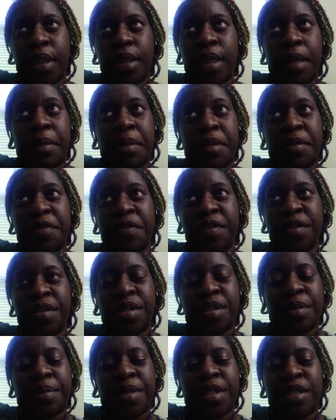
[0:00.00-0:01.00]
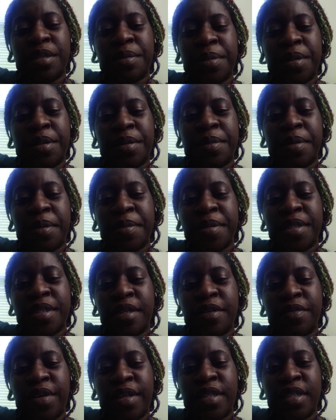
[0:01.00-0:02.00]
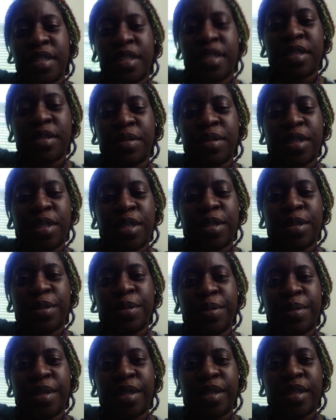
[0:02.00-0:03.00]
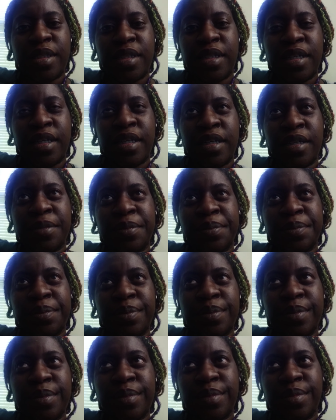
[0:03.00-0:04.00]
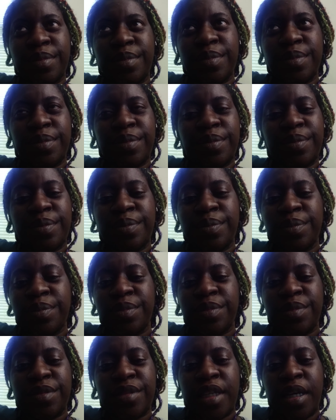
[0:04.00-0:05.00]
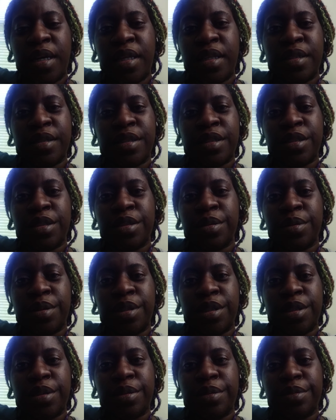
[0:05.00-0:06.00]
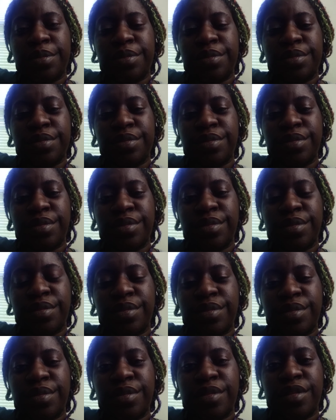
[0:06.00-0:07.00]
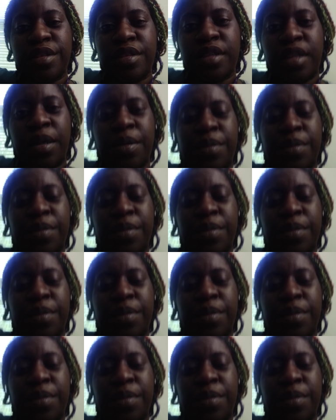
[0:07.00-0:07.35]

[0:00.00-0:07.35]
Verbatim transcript: they made me feel so much better about myself. I looked so cute yesterday. I looked at too cute. I